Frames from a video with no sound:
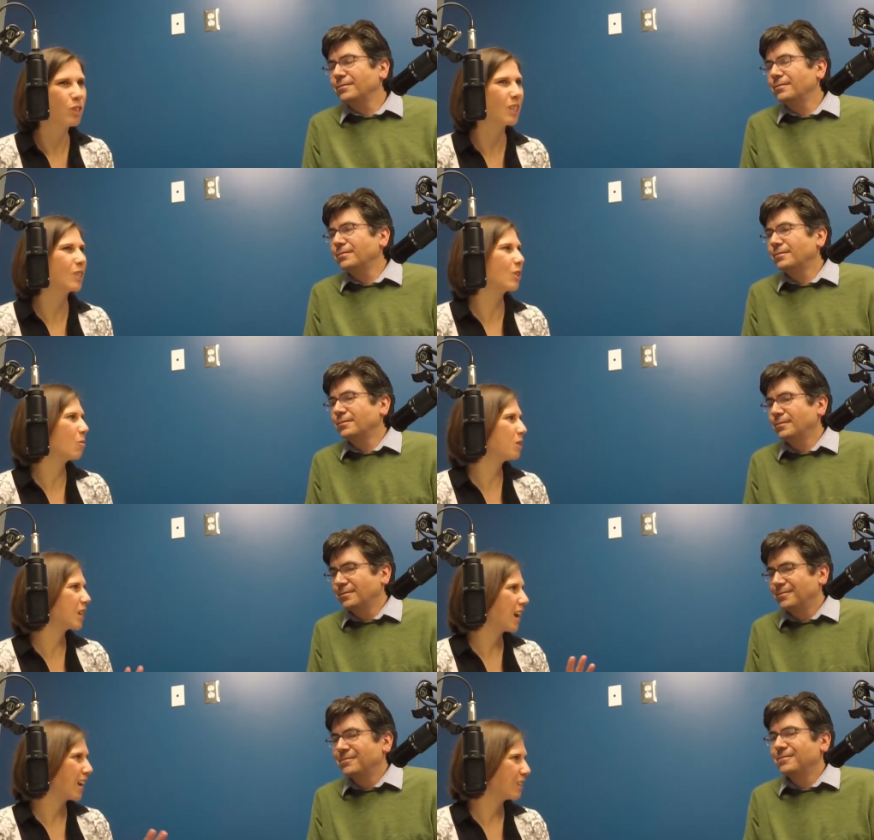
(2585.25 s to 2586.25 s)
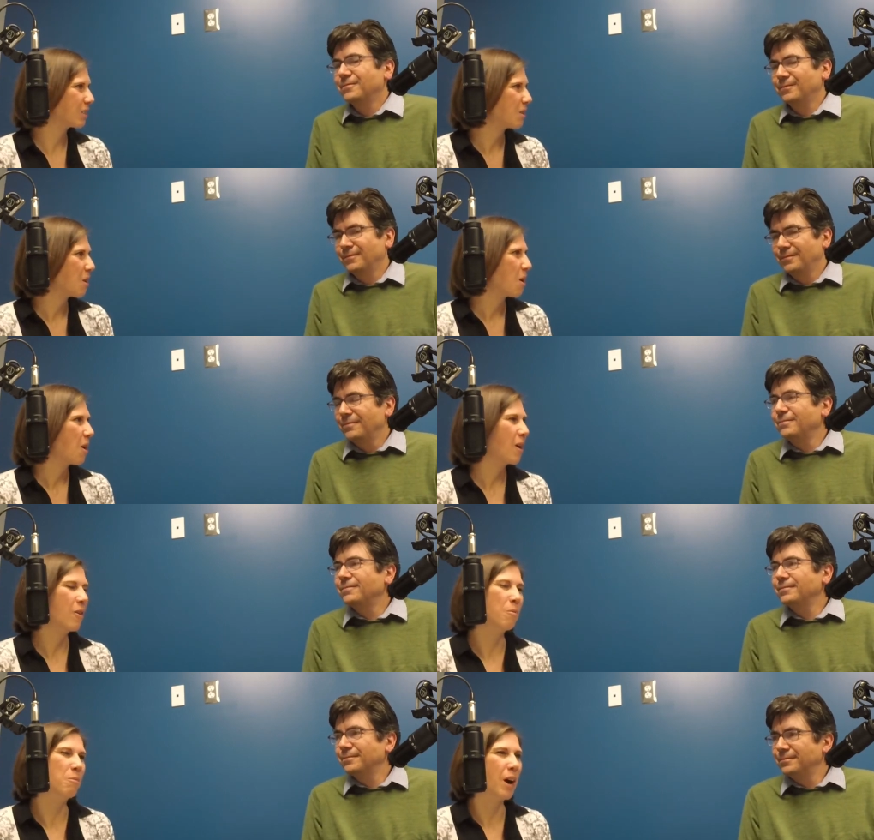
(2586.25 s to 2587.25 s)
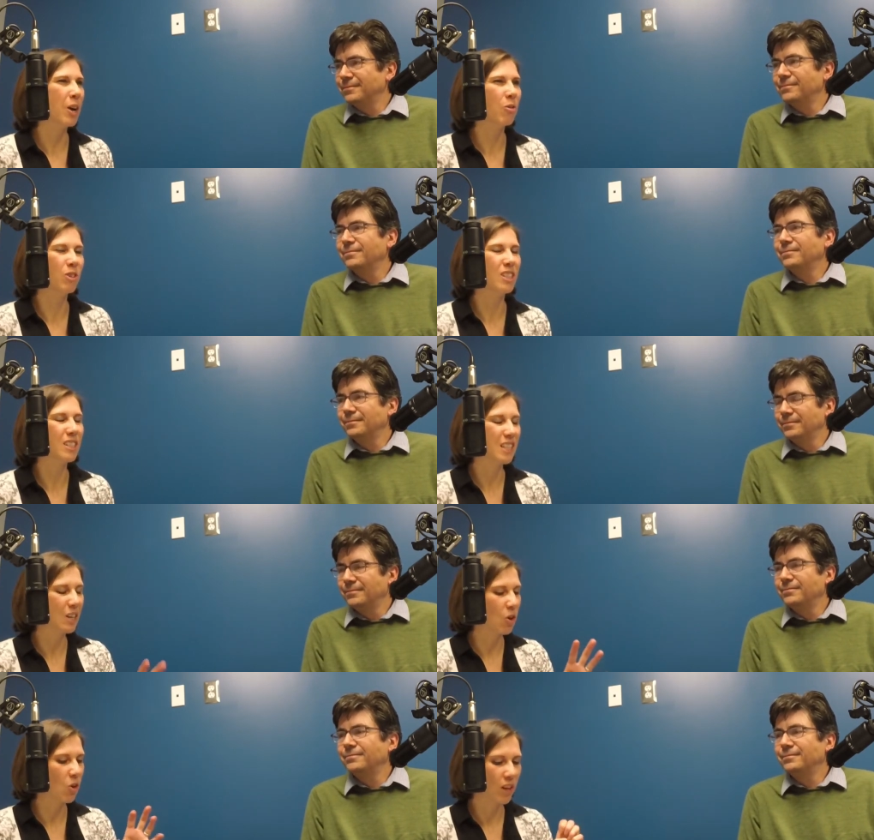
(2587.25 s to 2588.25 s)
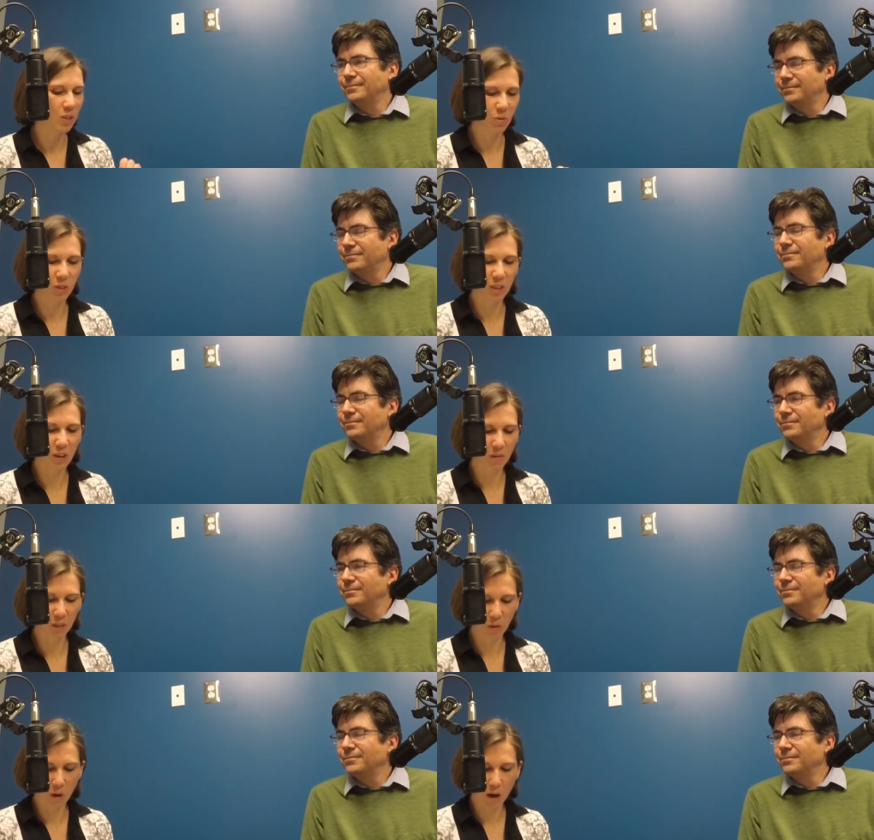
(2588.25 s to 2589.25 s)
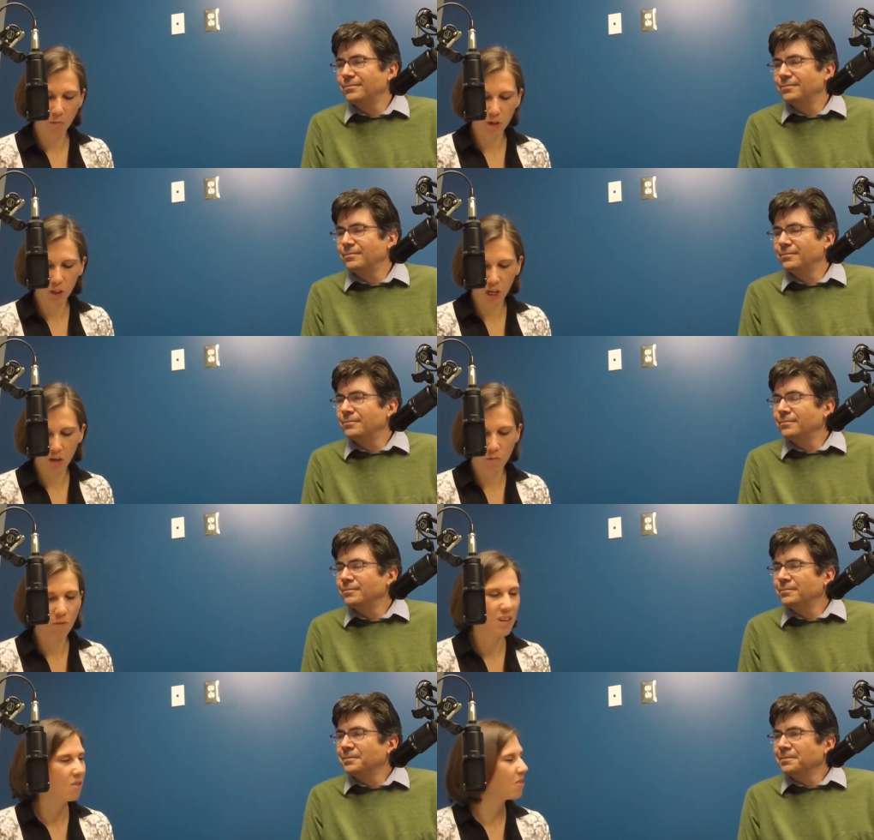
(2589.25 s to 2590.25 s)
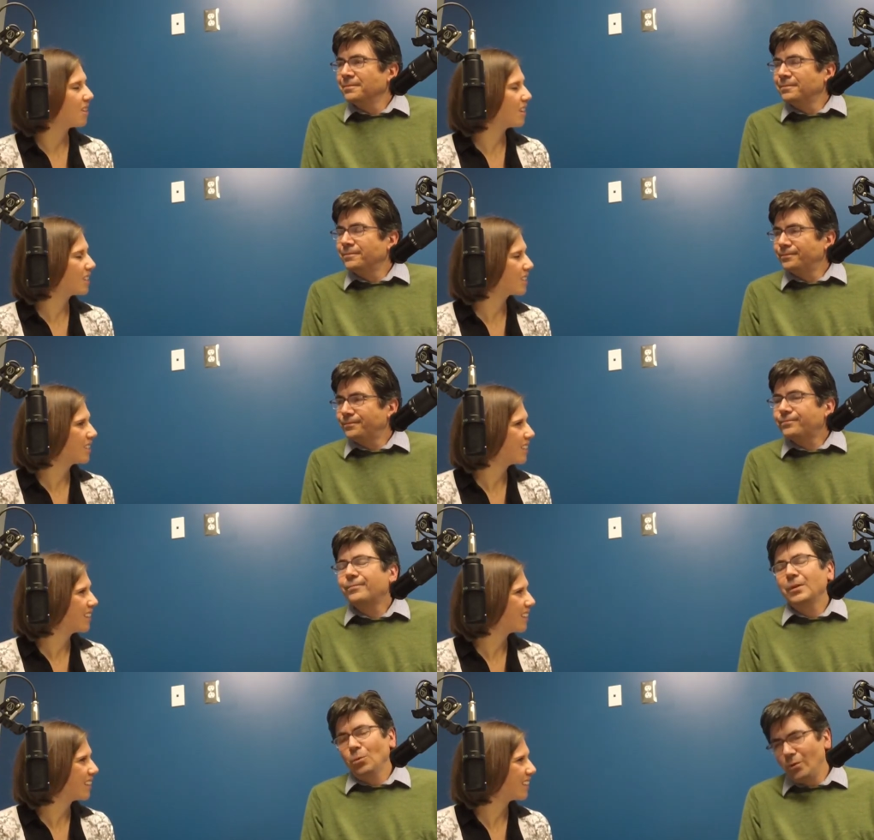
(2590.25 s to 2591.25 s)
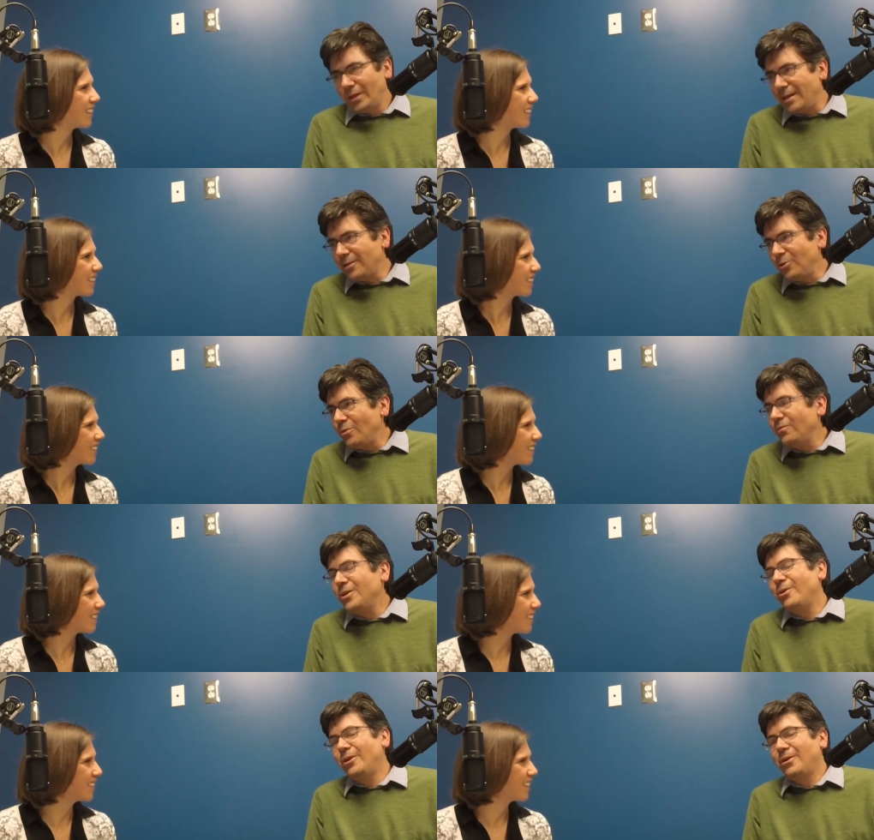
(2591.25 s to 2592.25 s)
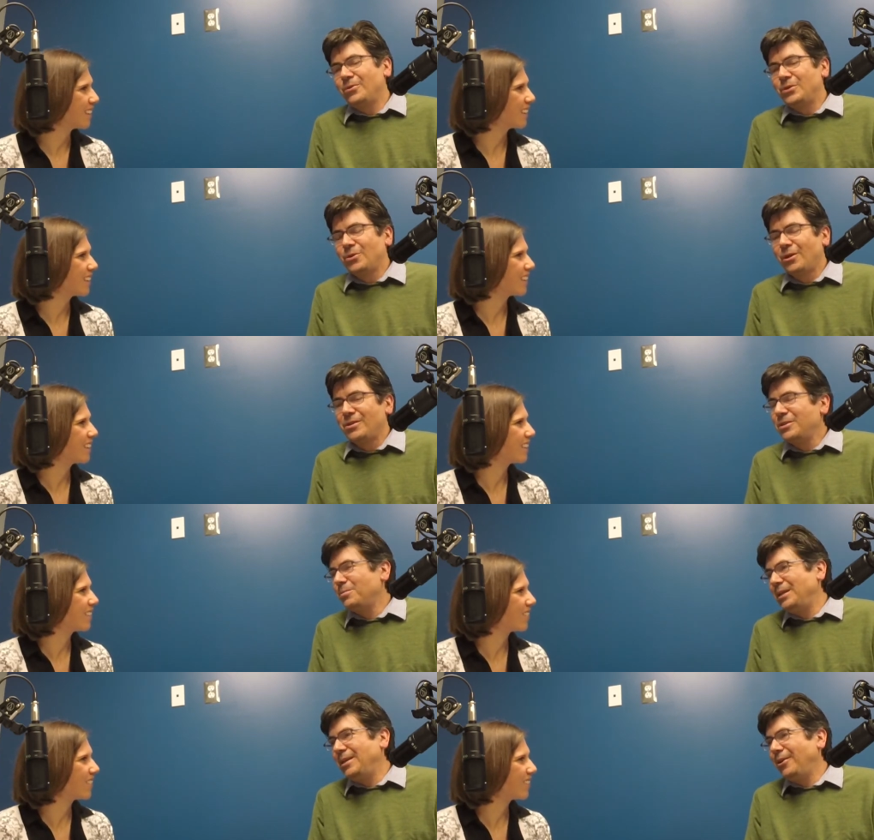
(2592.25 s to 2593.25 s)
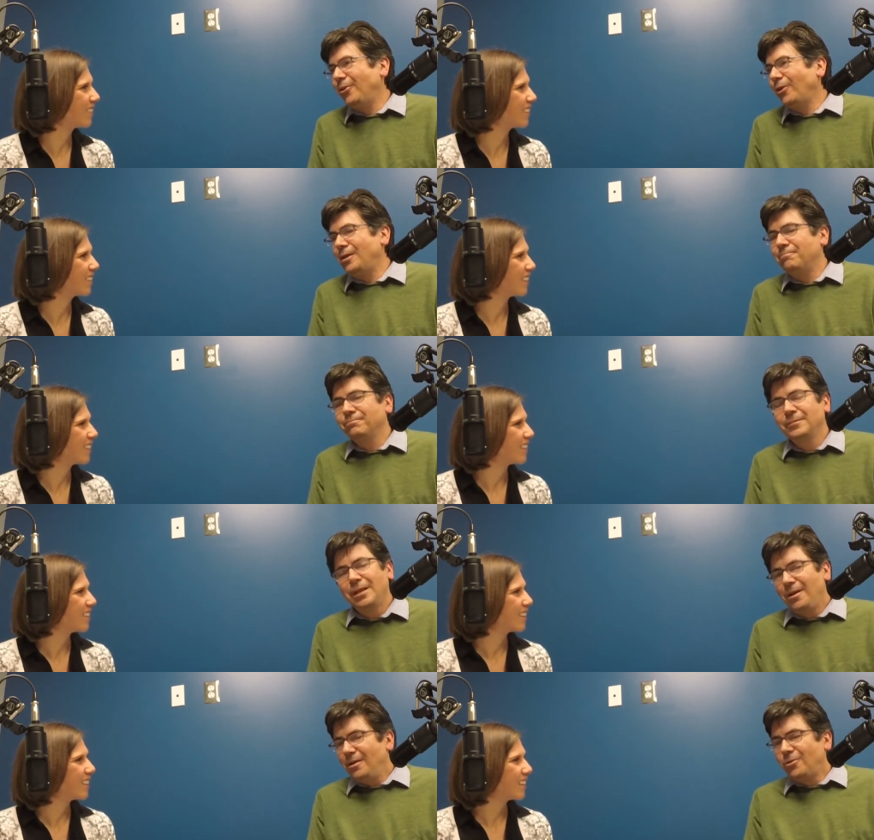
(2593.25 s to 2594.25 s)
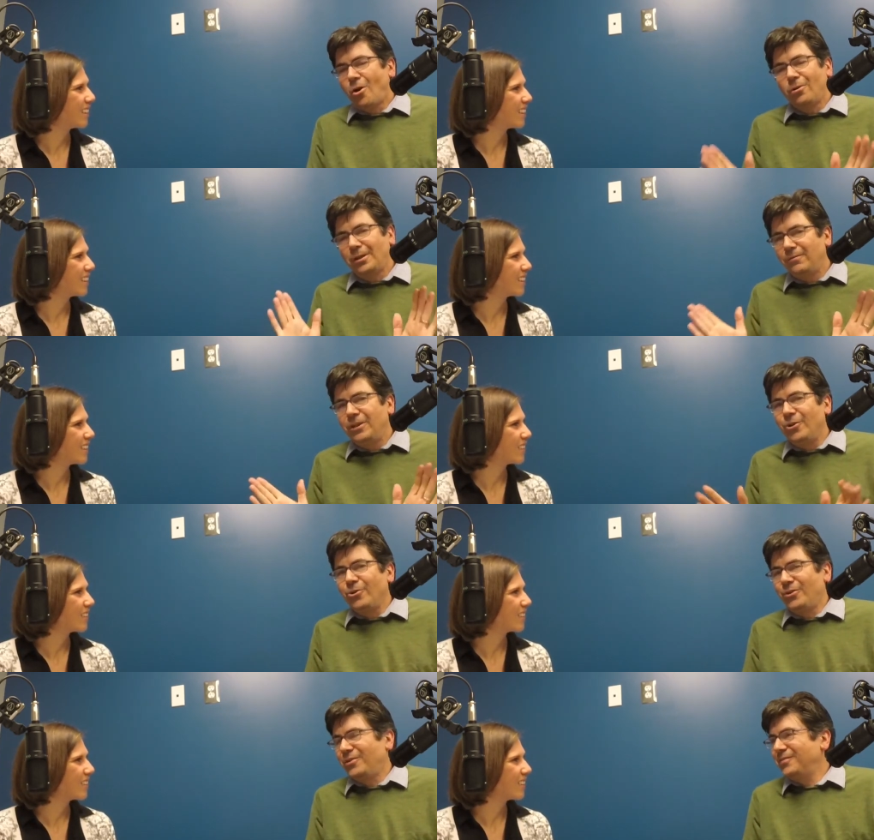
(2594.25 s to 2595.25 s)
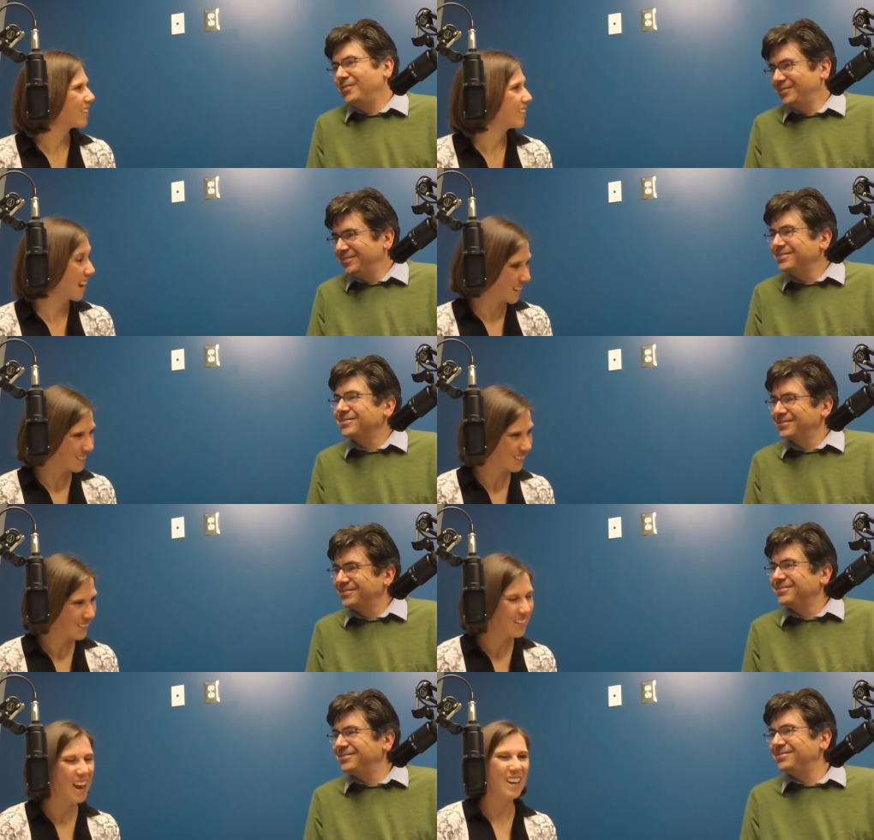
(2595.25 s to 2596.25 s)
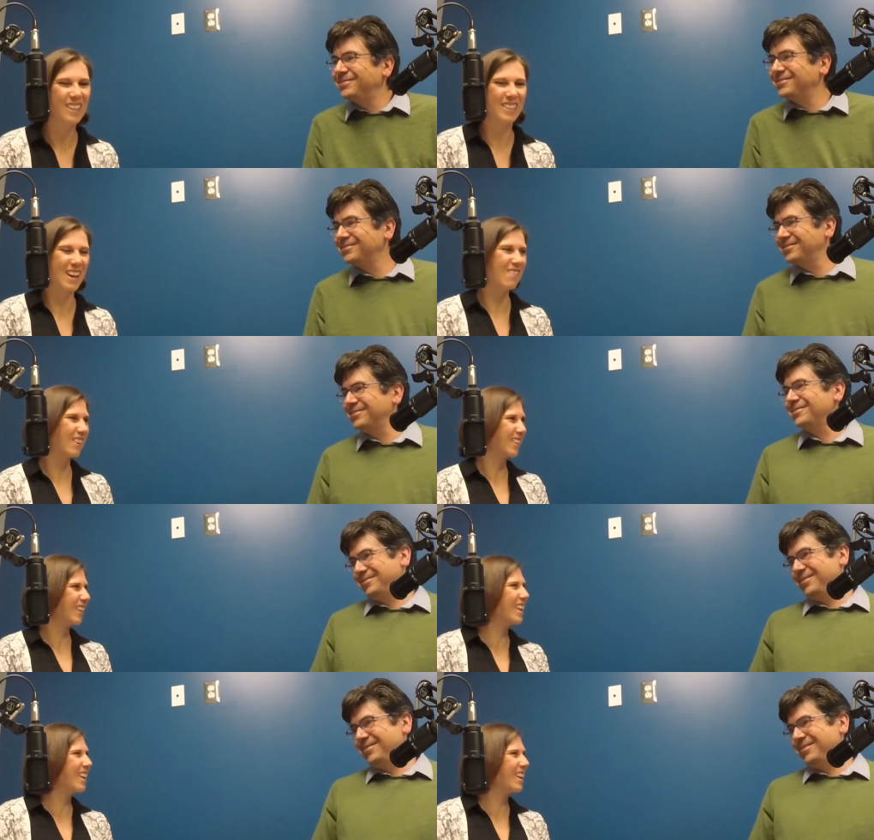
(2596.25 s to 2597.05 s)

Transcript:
Speaker 1: systems and um, bioregency and all that sort of stuff. So I appreciate you being with us.
Speaker 2: Well, thank you, Fiona. It was so nice to be here and long live the earth.
Speaker 1: Yes, thank you, David.